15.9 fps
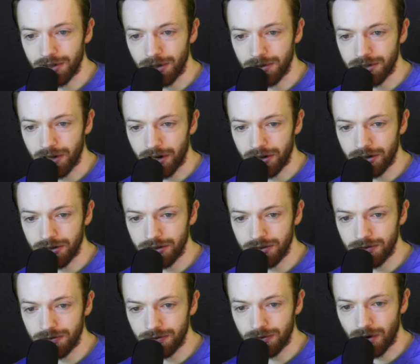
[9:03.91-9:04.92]
tired
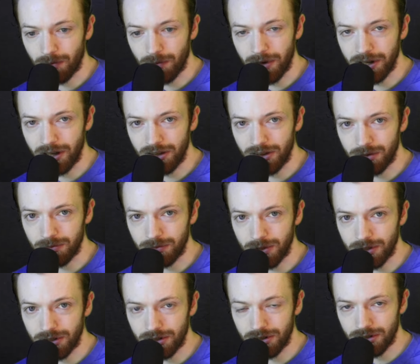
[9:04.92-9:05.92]
of while making them
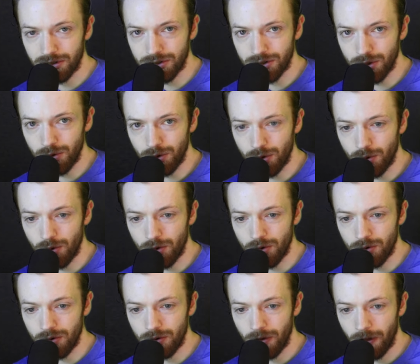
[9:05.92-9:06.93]
look so
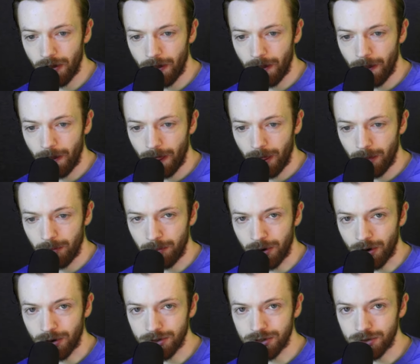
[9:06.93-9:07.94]
cool
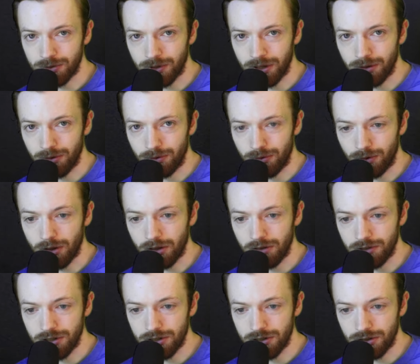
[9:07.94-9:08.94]
but also like
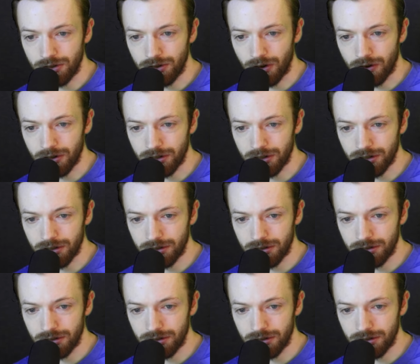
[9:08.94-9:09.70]
relevant to the arc.